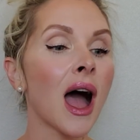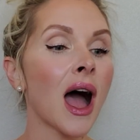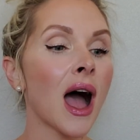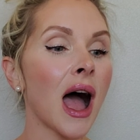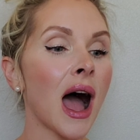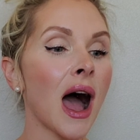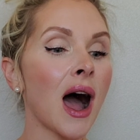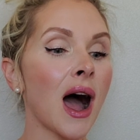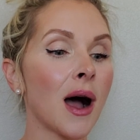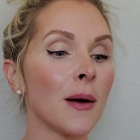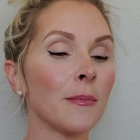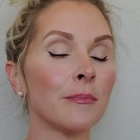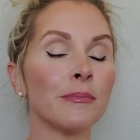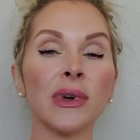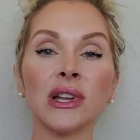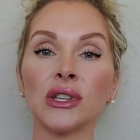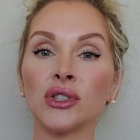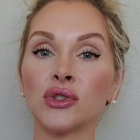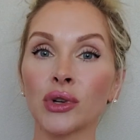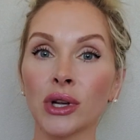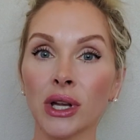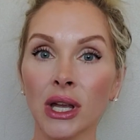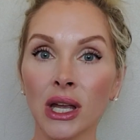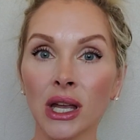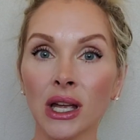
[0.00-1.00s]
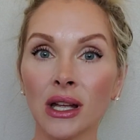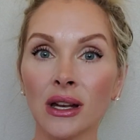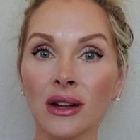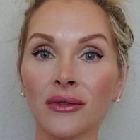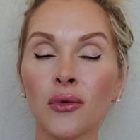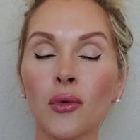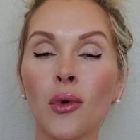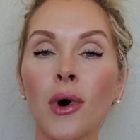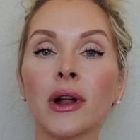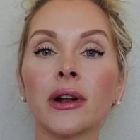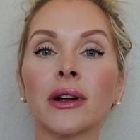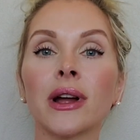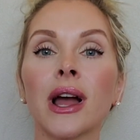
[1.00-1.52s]
But drinking enough
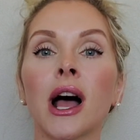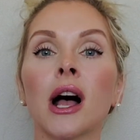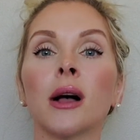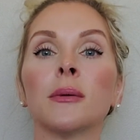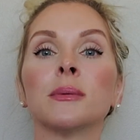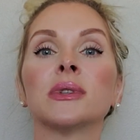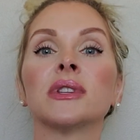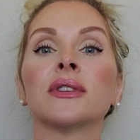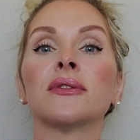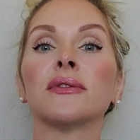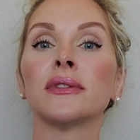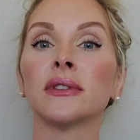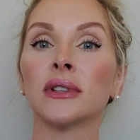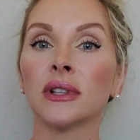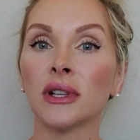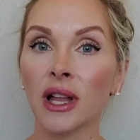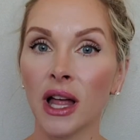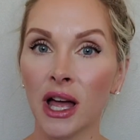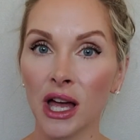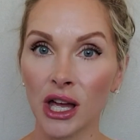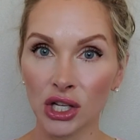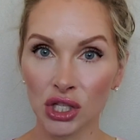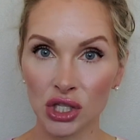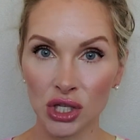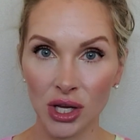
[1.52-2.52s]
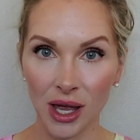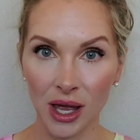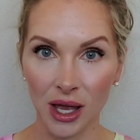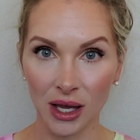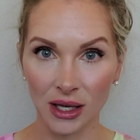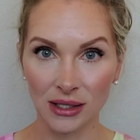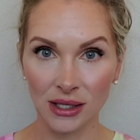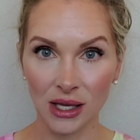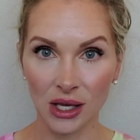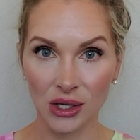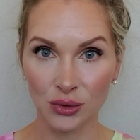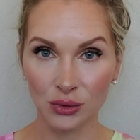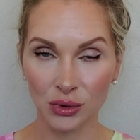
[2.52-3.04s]
water helps flush
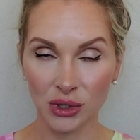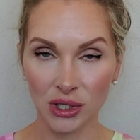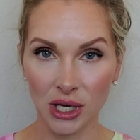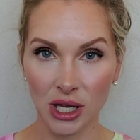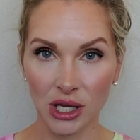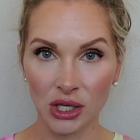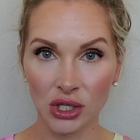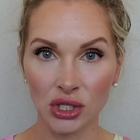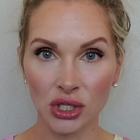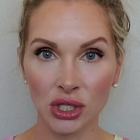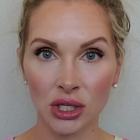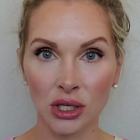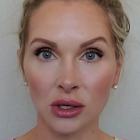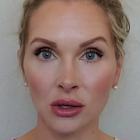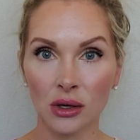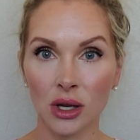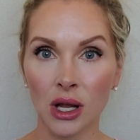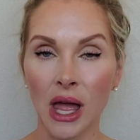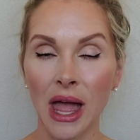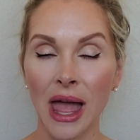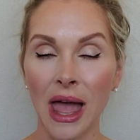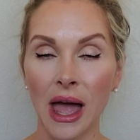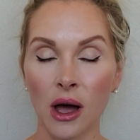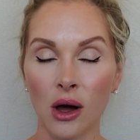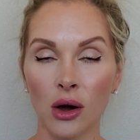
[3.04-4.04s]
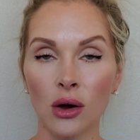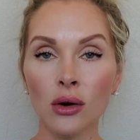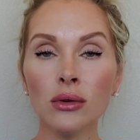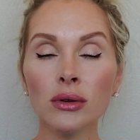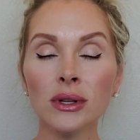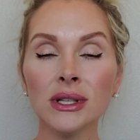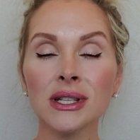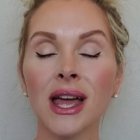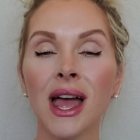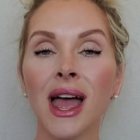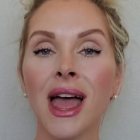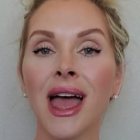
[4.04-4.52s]
excess retention out.